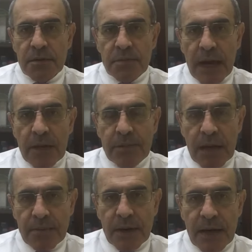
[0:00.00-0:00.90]
blah,
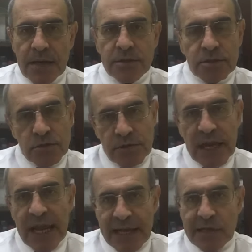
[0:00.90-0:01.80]
blah, blah, to the
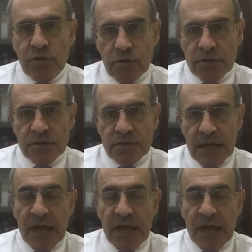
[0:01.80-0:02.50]
landlord.